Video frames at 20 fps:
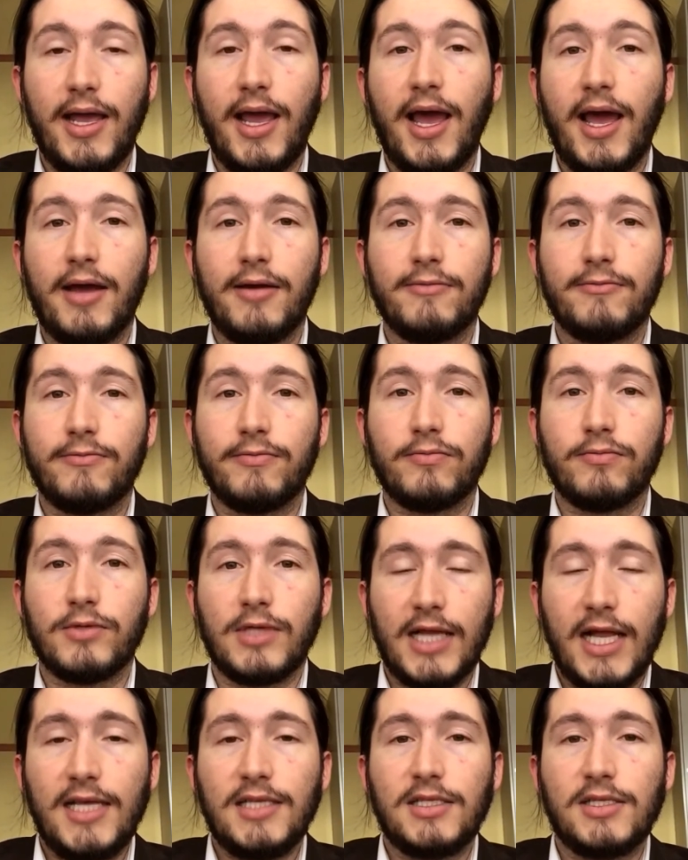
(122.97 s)
have
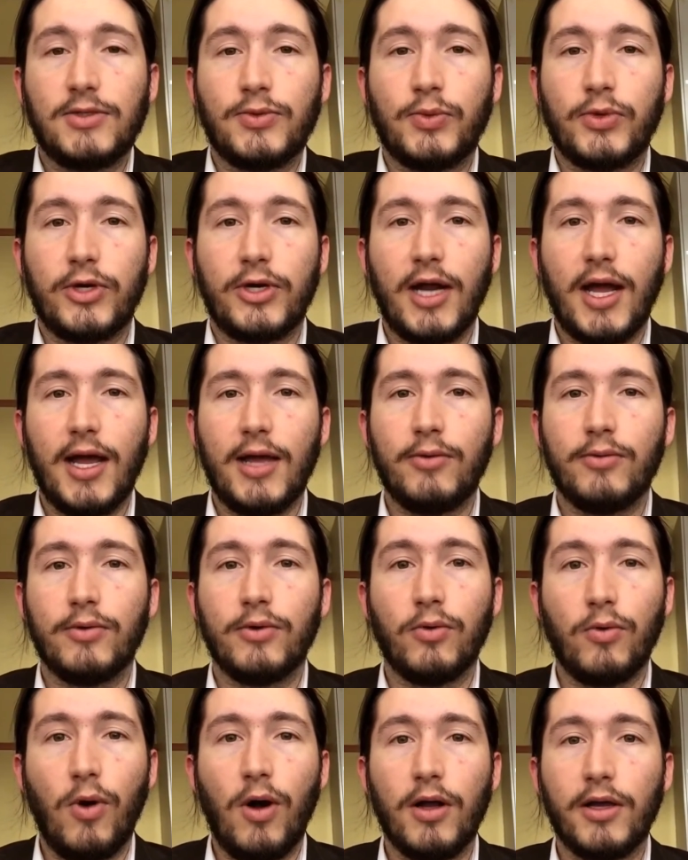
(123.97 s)
classes where I will
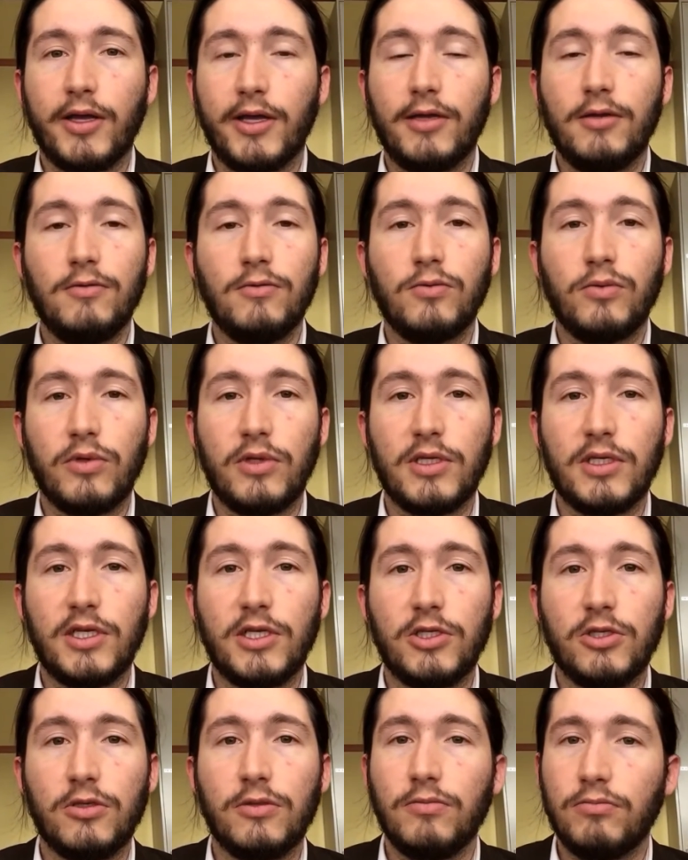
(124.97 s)
walk in with the
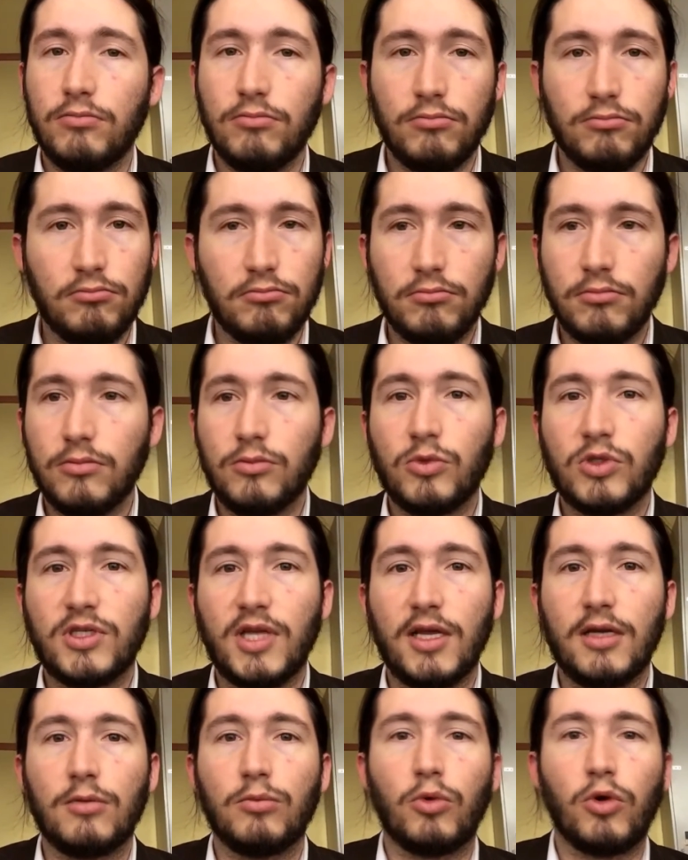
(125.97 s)
teacher,
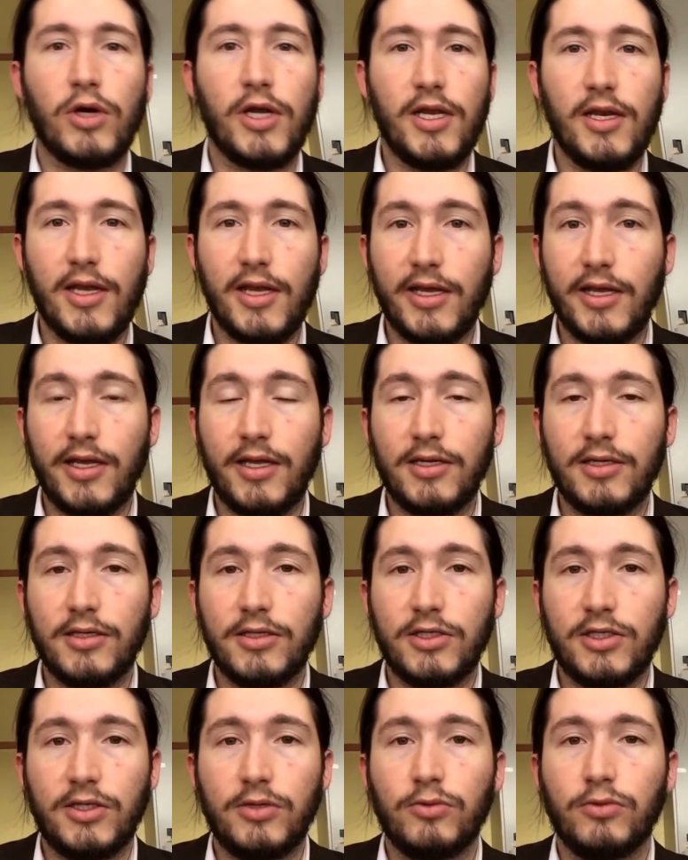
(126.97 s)
say good morning, and
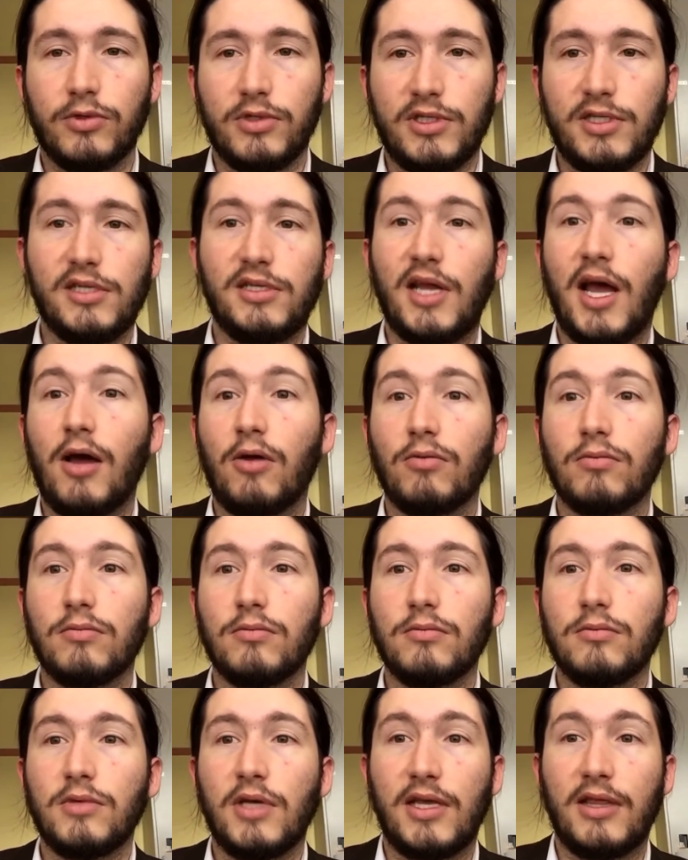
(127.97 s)
she will sit down
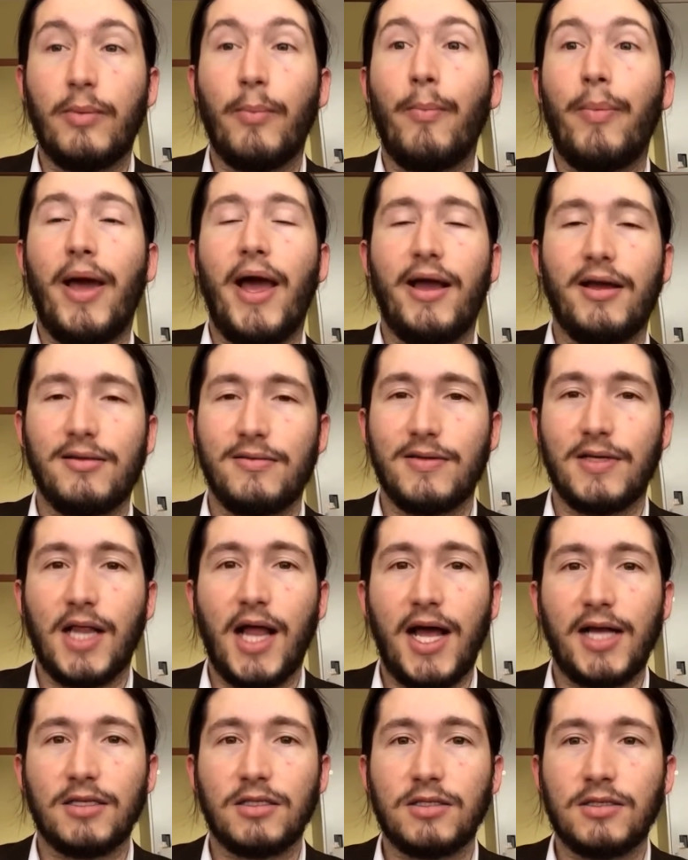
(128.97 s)
in the back of the
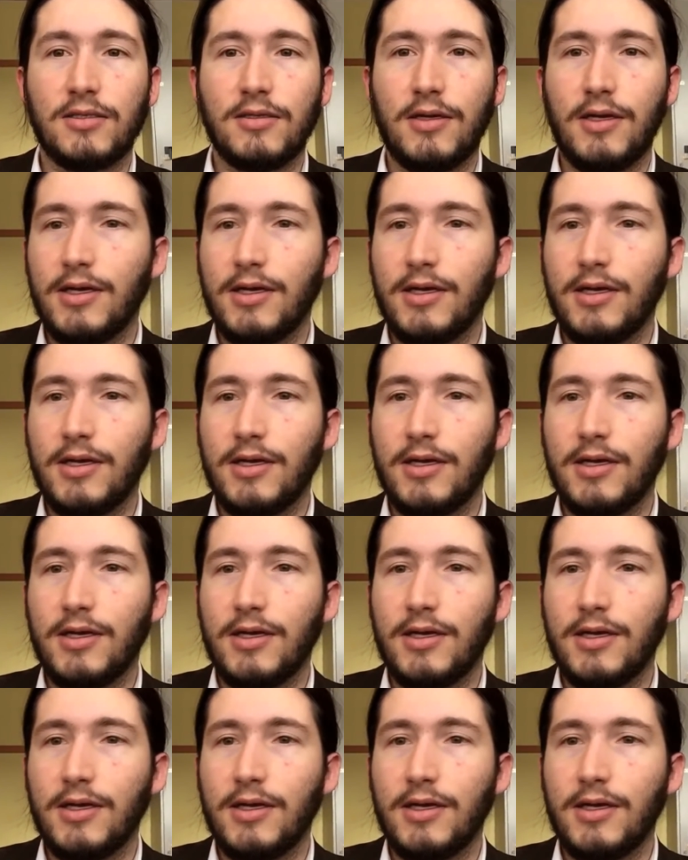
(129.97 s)
class.